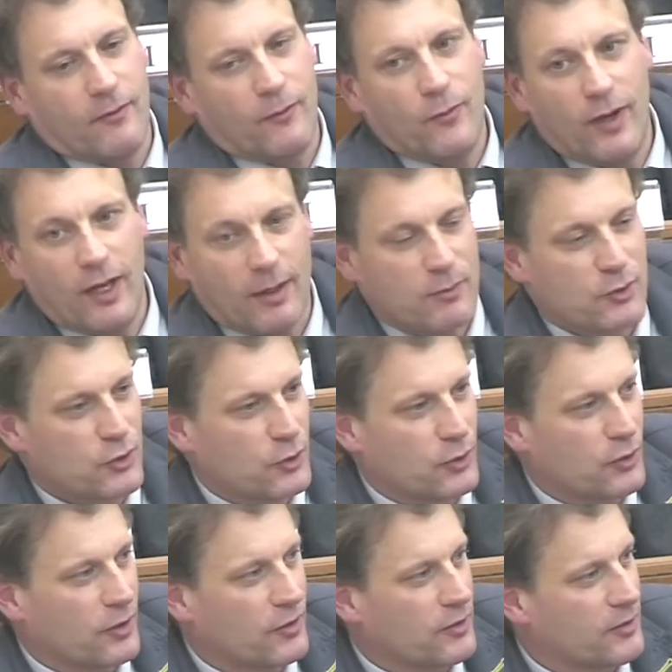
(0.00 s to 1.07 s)
well, I'm
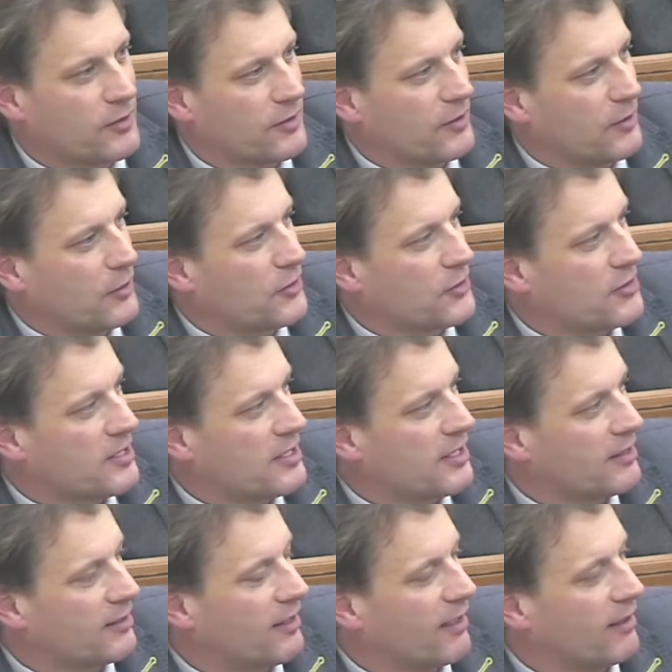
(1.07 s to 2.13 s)
sure other others
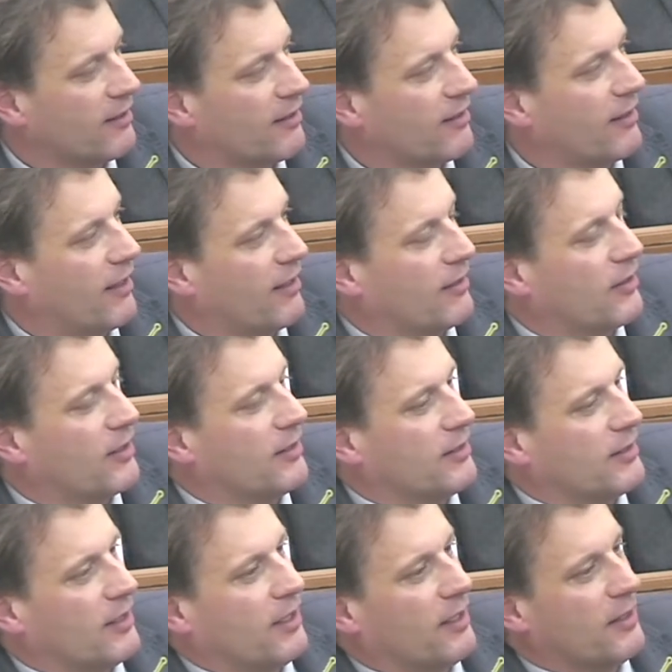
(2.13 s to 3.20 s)
here can can
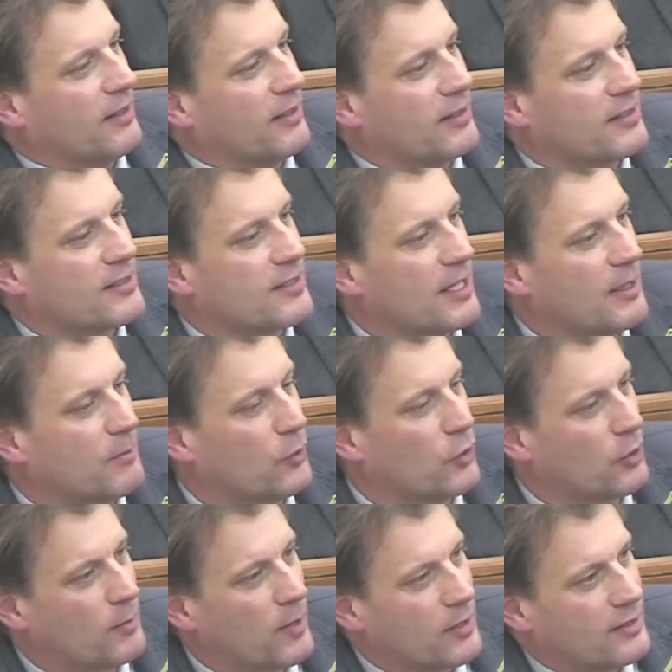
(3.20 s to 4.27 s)
uh, say more
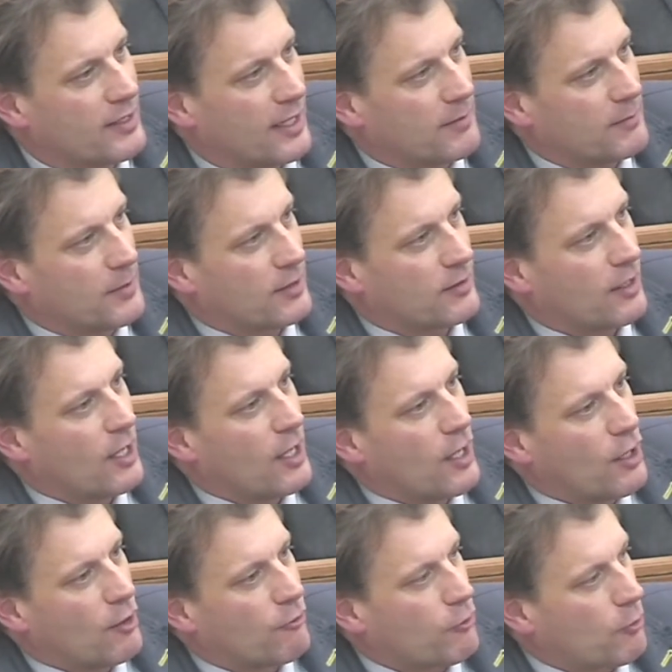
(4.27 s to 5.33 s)
about that, but
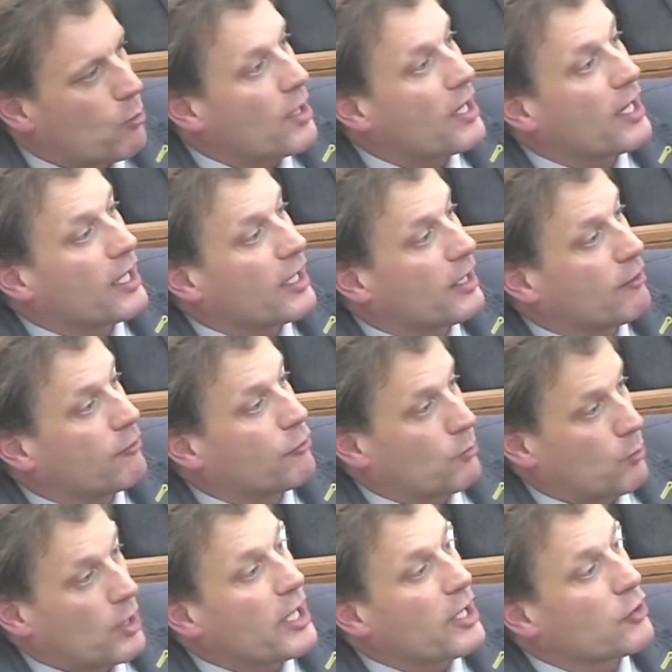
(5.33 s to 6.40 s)
from what I, from
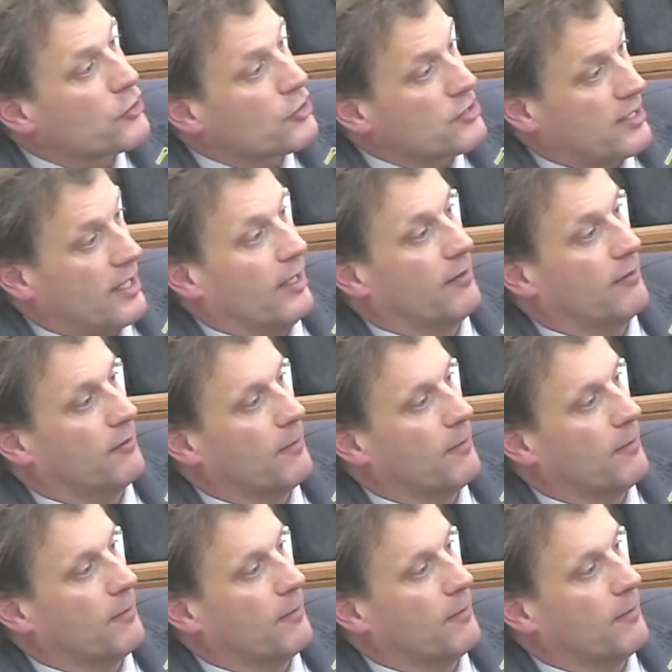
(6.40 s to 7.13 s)
what I understand,